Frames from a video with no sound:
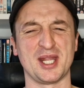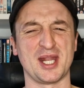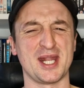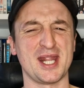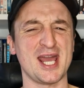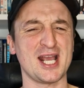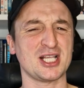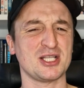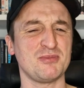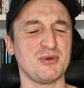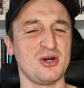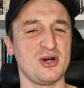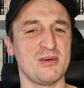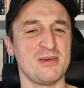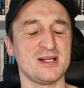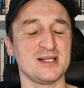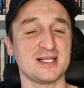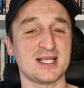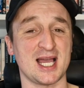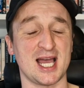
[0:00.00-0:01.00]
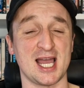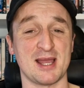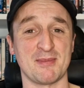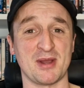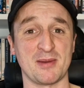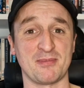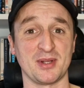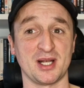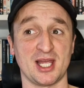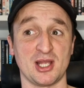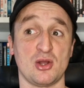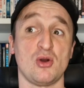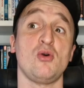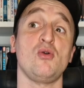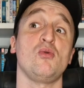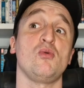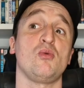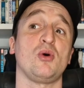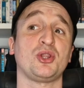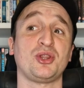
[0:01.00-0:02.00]
in the next moment, I might be like,
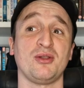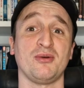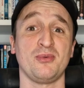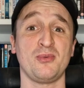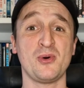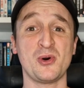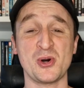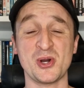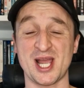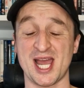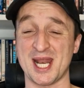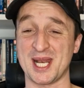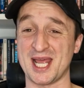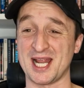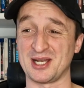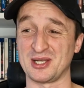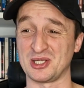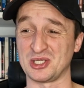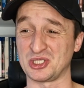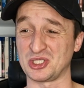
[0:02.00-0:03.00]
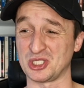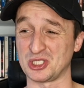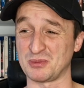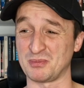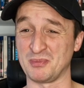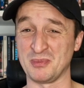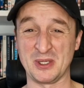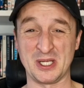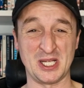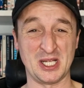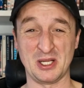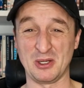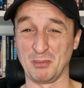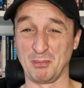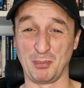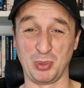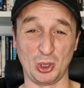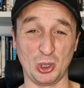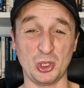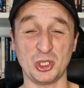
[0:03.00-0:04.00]
oh, what the fuck? And then there's just
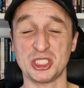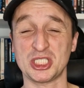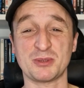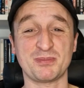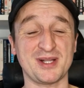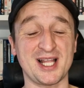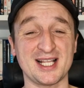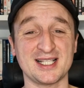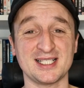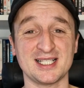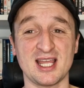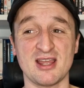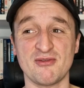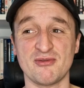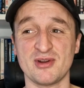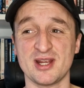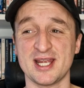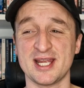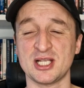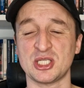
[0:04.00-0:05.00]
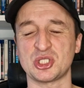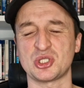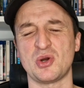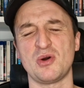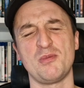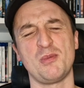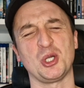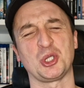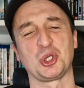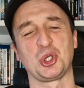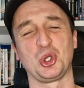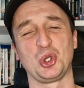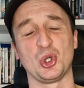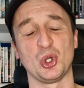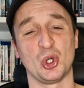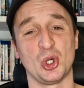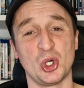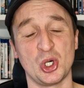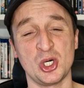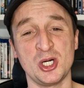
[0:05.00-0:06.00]
blood splattered everywhere, so much
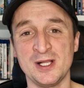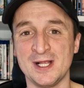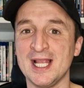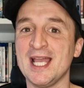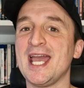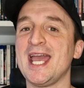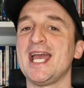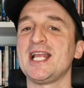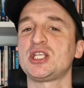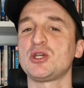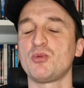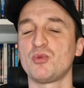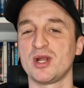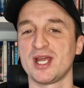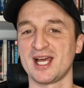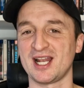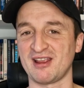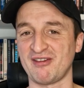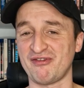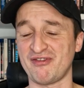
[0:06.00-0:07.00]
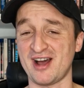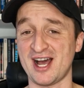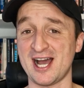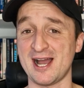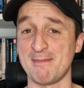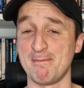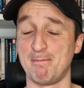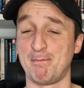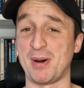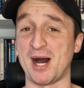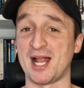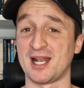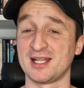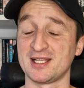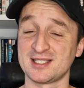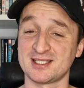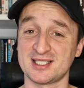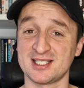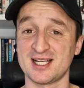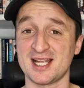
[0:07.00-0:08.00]
gore. It's a really fine
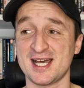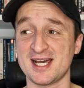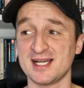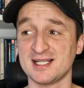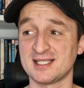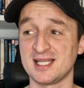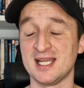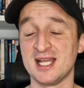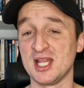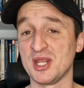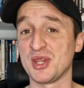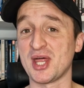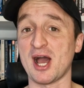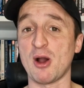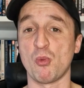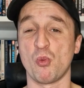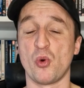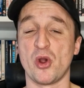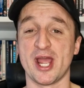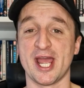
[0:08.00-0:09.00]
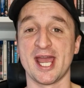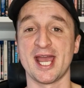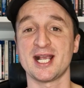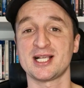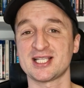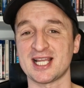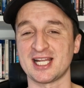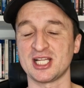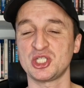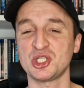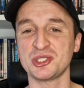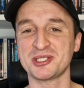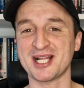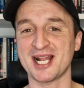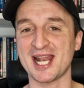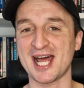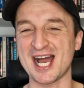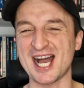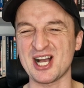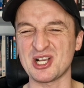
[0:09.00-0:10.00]
balancing act that works, and it just
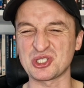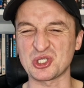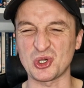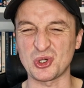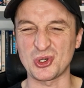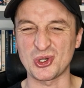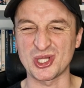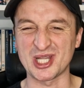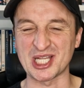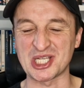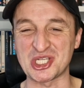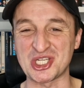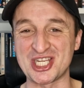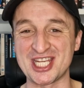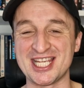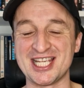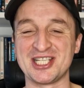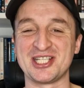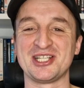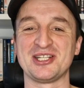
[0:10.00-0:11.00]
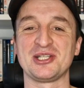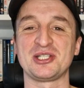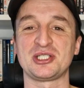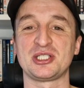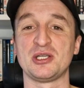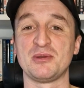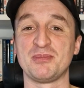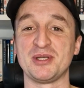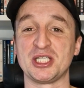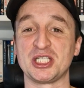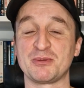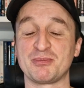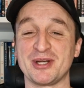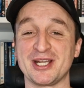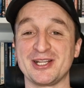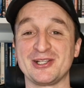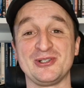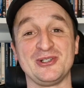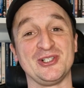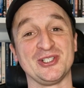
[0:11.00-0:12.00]
allows all the cheesiness to be
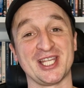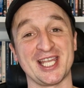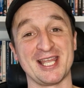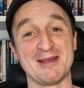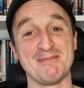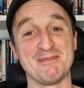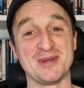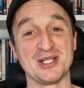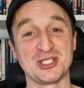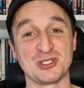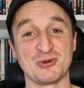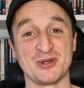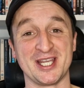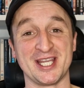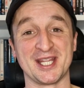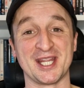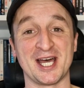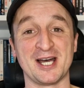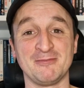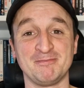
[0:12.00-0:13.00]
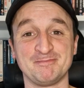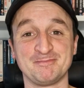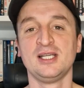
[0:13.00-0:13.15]
sprinkled in between that.